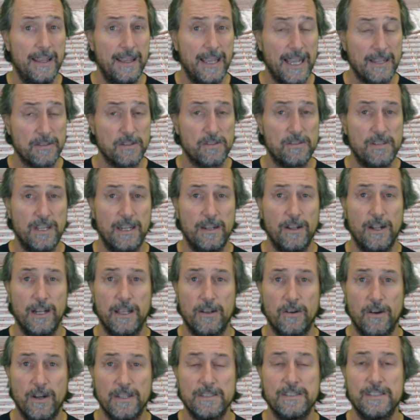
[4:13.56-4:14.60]
As I said earlier,
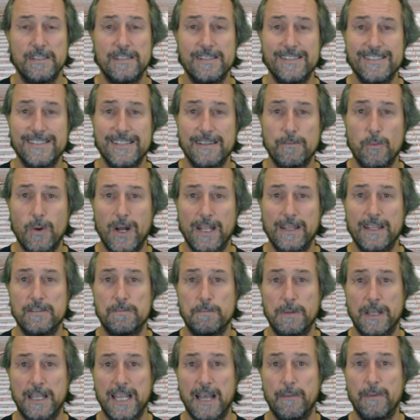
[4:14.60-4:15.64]
guys, this is the one that's
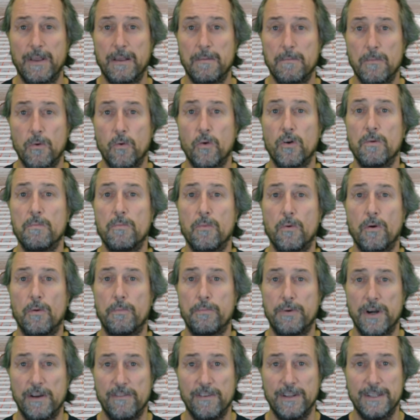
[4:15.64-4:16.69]
becoming more and more
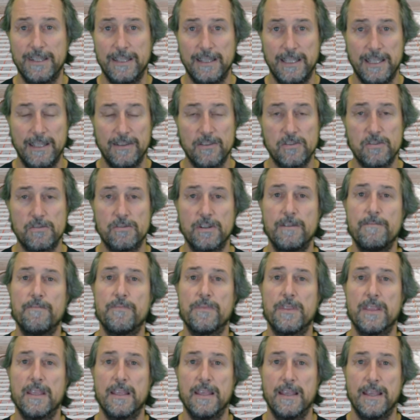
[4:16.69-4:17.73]
prevalent in the industry.
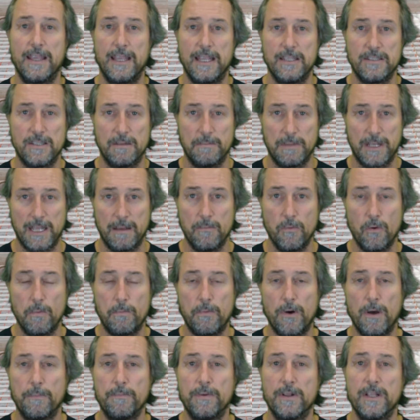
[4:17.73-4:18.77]
It's going to become more
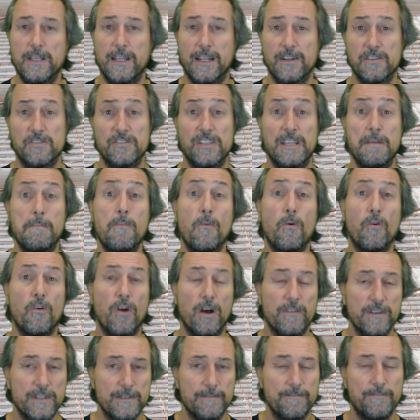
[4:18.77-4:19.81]
popular. You're going to see more
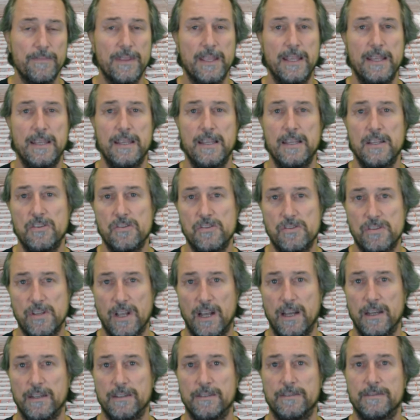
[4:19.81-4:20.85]
of it.
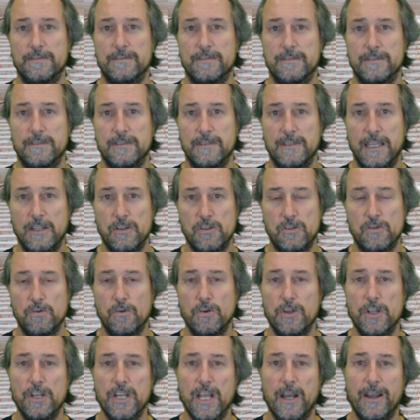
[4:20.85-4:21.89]
So
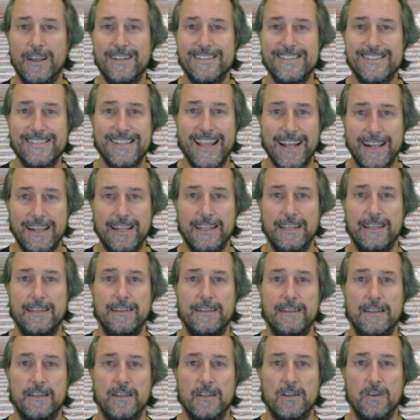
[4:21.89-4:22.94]
ensure you know
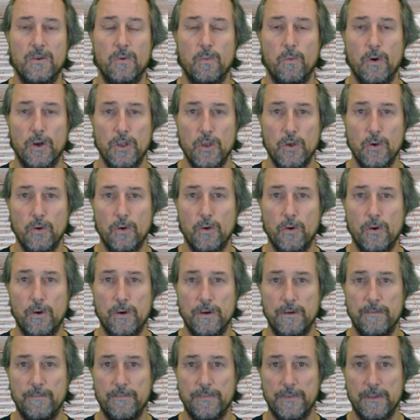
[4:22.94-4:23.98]
exactly what
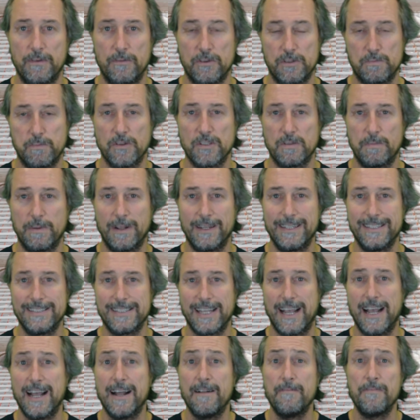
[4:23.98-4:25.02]
your responsibilities
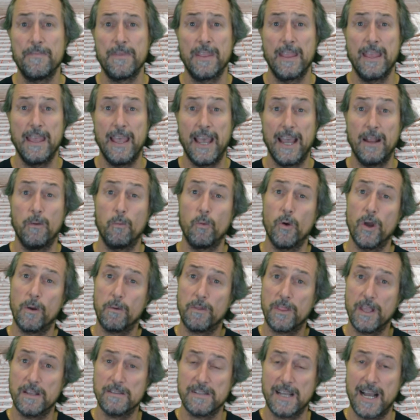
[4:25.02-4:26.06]
are and work
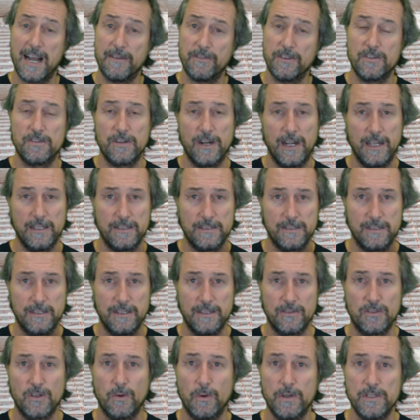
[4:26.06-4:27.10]
with those after trades.
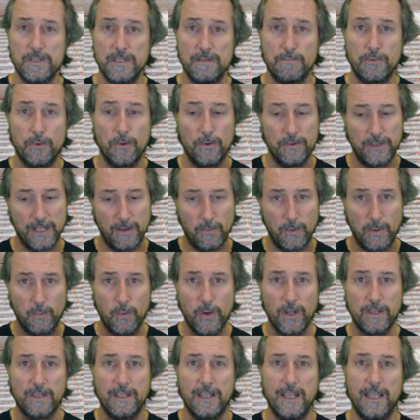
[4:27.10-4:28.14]
It's always important that we
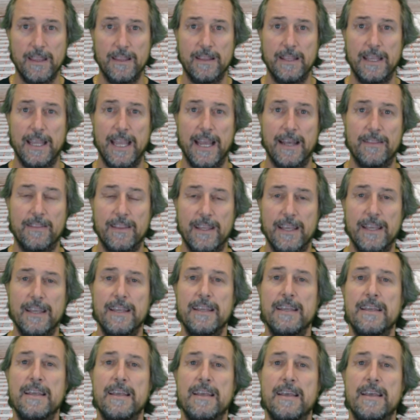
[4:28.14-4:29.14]
work together out there